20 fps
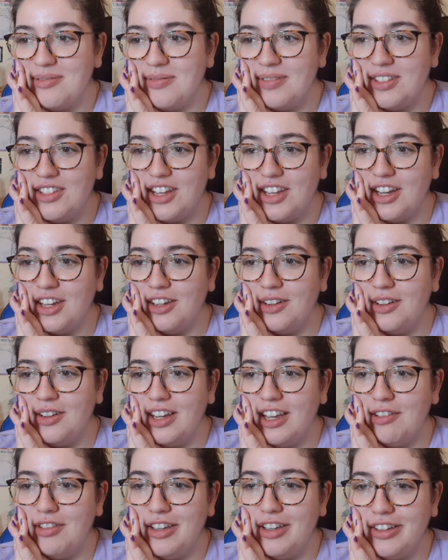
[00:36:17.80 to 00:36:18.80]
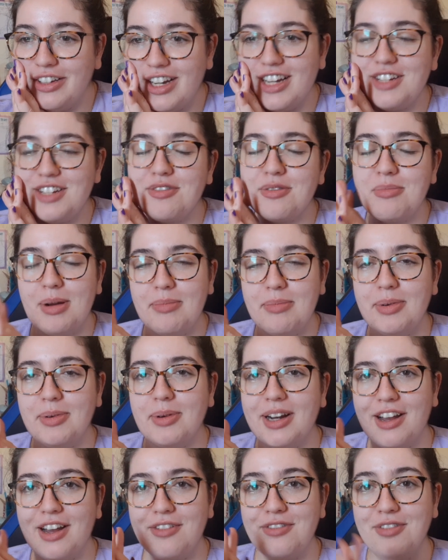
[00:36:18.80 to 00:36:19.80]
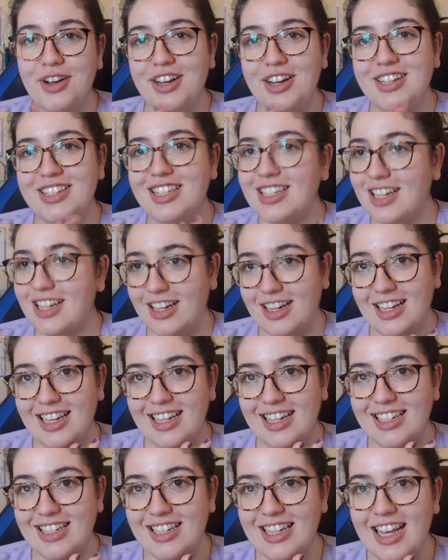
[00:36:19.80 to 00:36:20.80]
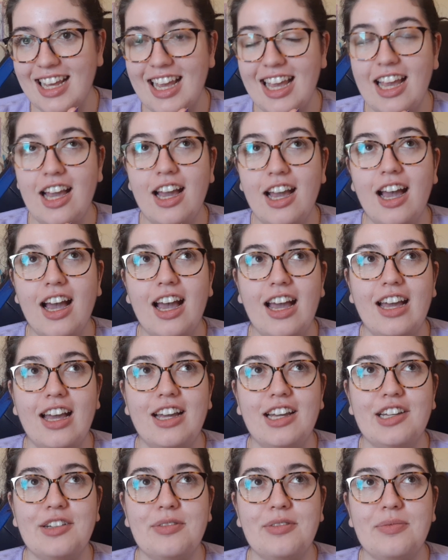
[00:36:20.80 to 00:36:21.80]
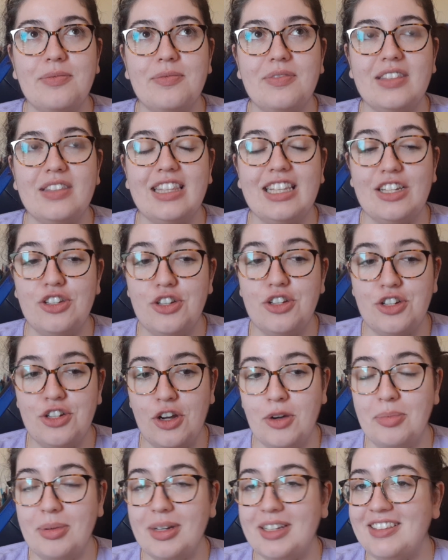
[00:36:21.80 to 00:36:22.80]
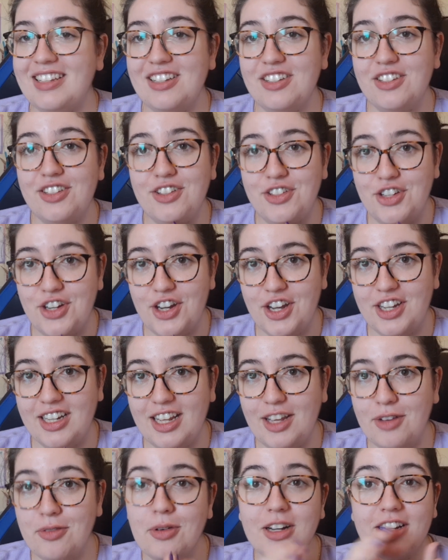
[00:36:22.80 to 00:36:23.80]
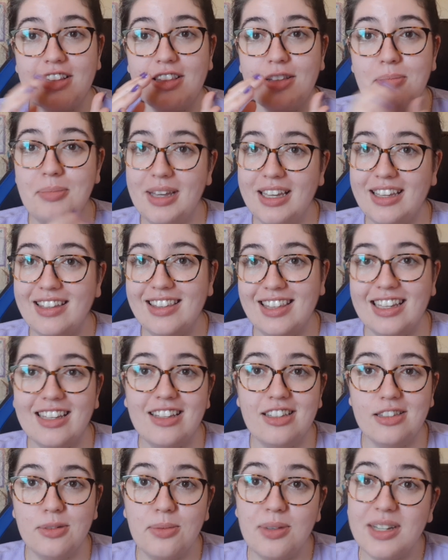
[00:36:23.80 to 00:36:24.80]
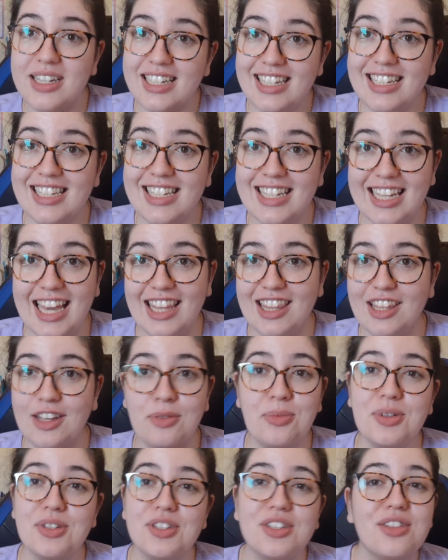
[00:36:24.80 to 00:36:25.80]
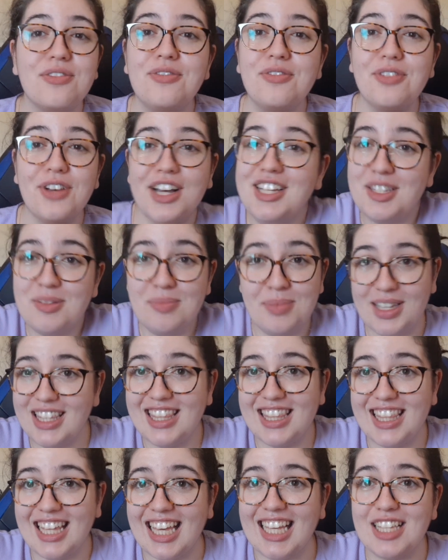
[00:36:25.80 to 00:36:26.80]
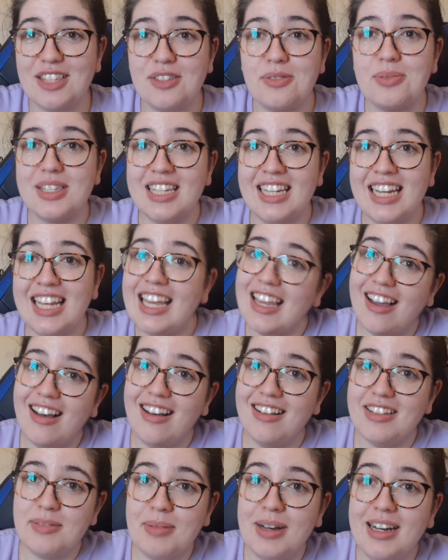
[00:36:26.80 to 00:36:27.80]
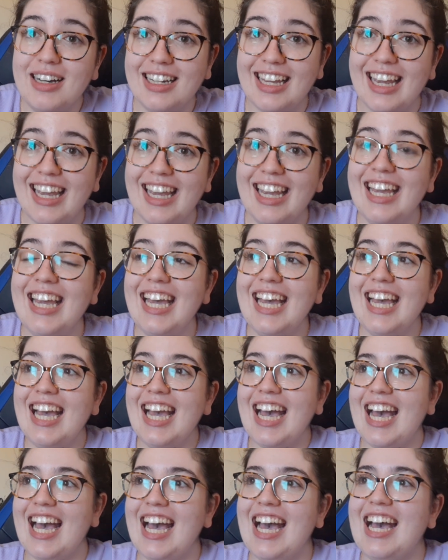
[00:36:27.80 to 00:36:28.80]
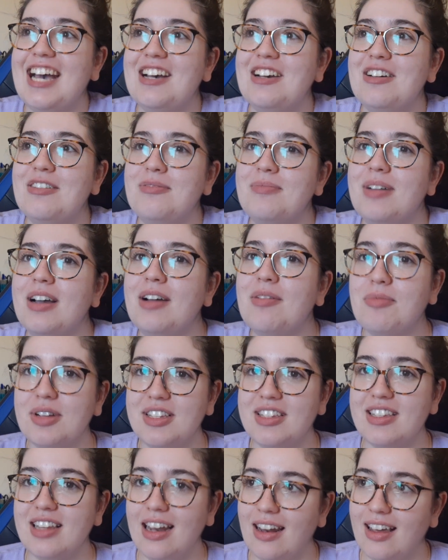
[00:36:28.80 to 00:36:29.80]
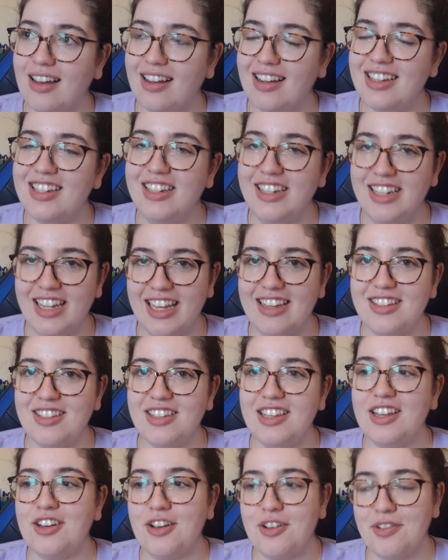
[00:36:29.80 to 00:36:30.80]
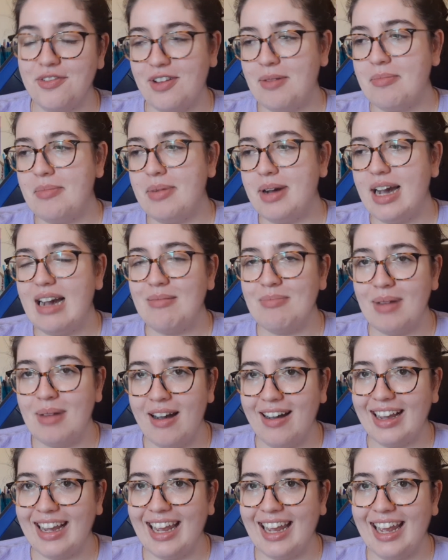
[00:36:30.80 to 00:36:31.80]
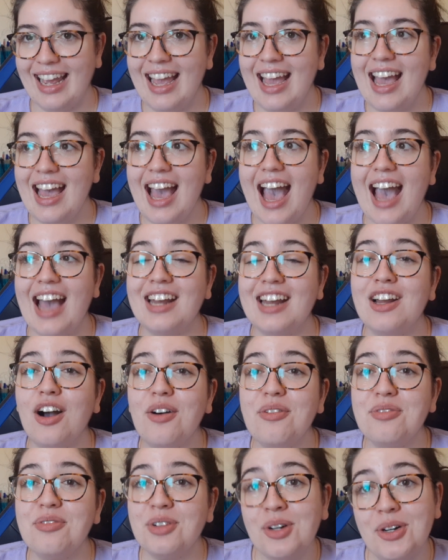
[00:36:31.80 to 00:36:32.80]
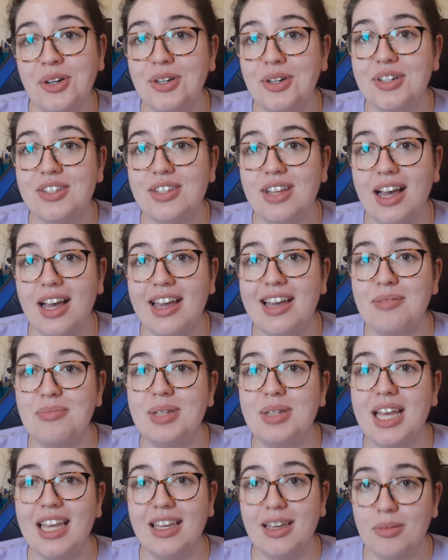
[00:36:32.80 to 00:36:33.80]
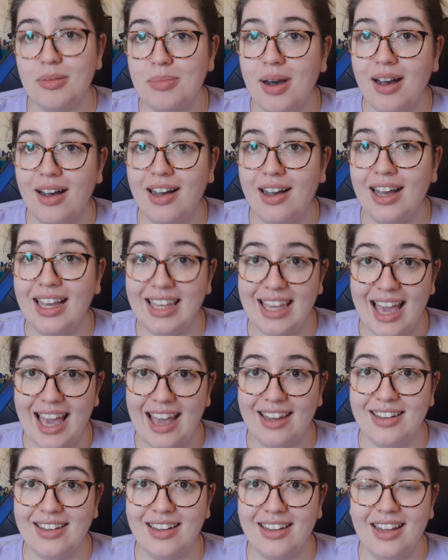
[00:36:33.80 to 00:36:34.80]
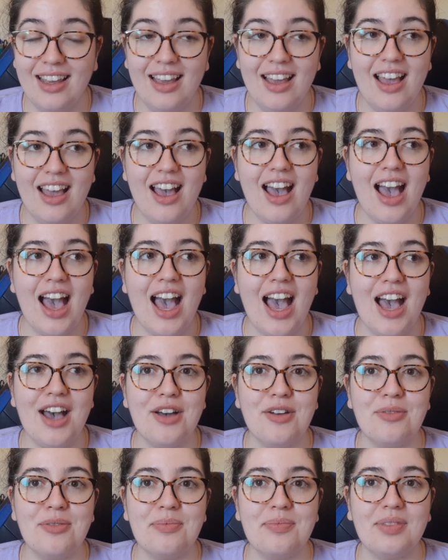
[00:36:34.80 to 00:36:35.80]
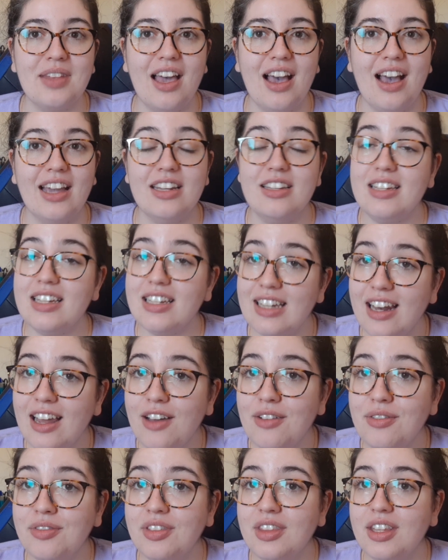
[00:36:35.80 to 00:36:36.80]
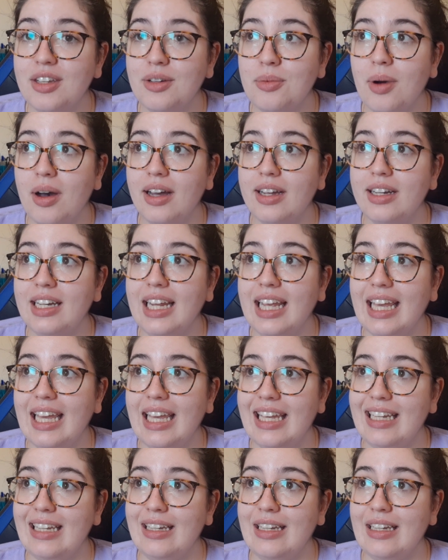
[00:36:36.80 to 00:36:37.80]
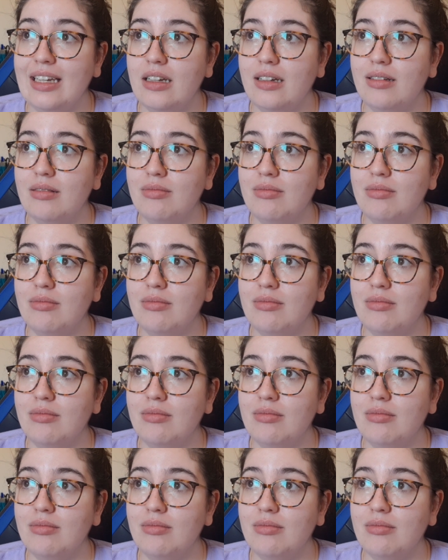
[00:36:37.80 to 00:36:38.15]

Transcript: So if you guys remember when I first started this shop and this journey, one of the big things that we did together, and one of the first big things, was an eHearts market. Was last year's November market, and of course I am taking part again. I did love the one in